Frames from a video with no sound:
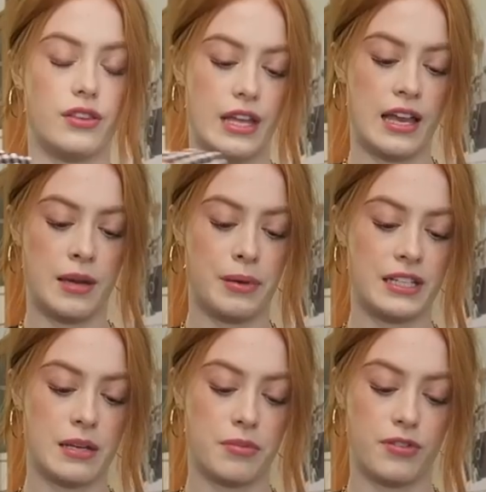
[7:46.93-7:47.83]
Then I
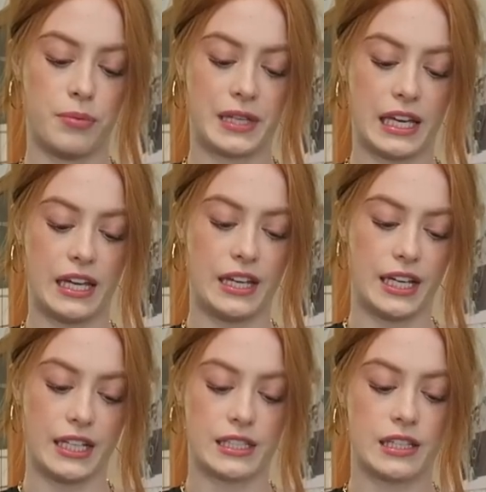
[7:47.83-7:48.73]
picked up a few
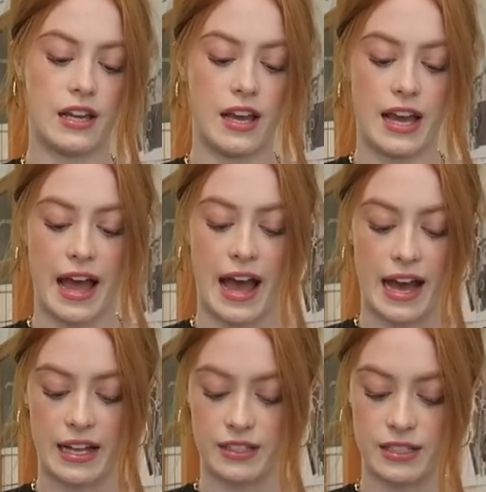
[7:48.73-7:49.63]
bikinis
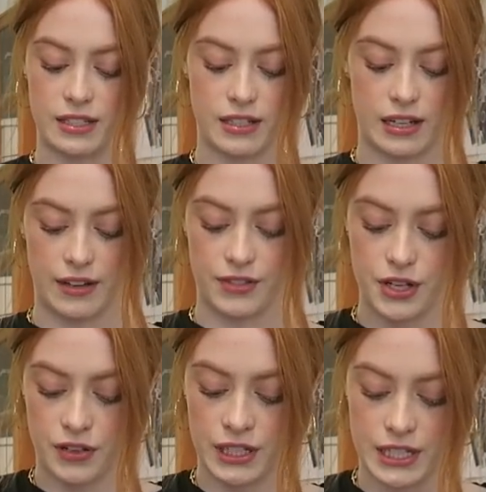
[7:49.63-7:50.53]
and I have
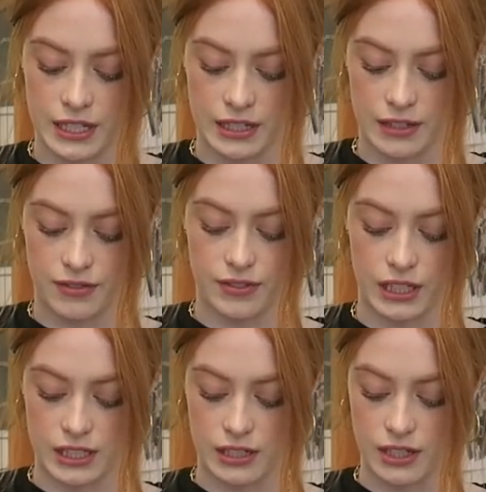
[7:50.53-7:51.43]
no idea if
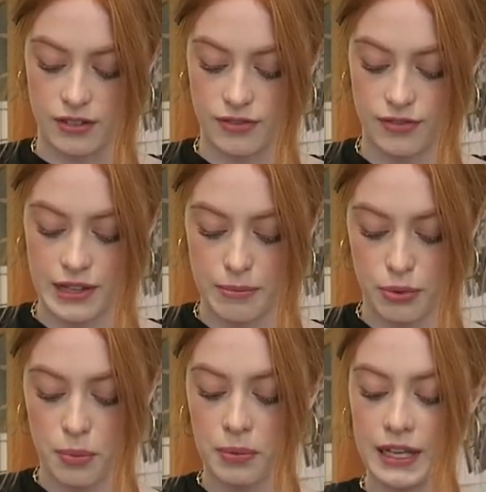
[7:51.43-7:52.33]
these are gonna fit
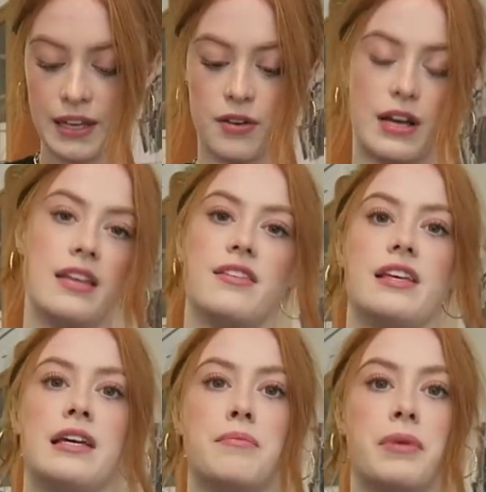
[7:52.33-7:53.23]
properly or
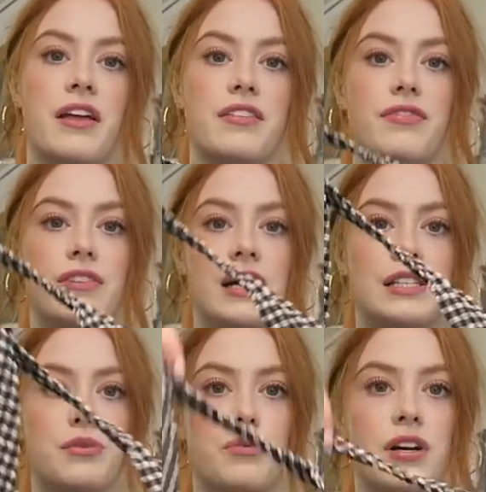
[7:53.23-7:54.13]
anything, but the
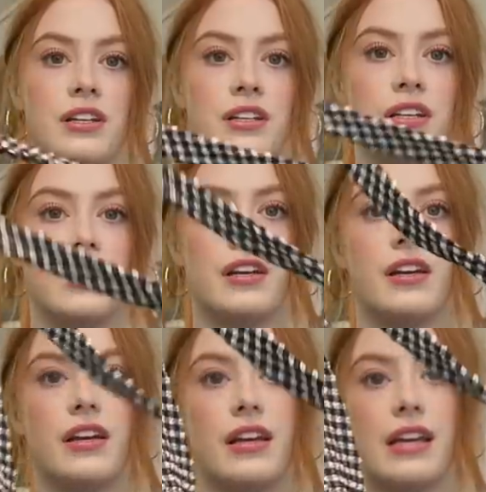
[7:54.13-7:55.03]
first one
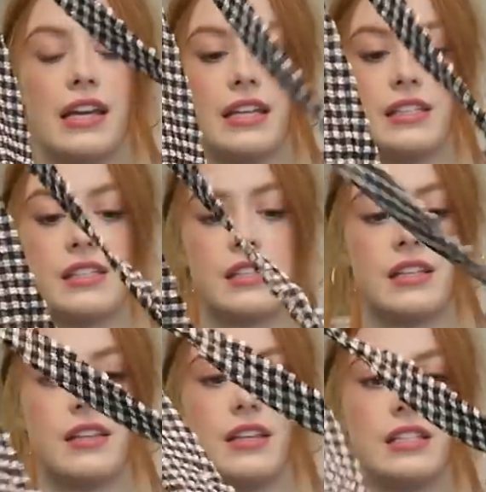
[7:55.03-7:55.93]
is
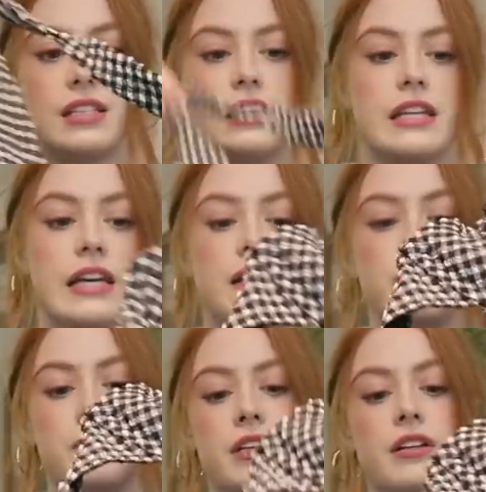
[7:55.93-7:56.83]
this
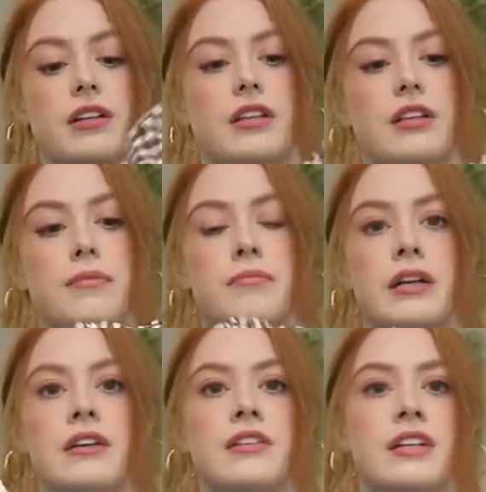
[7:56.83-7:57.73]
gingham
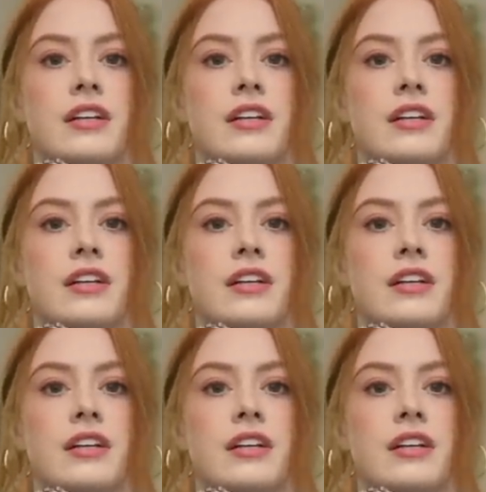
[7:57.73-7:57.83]
number,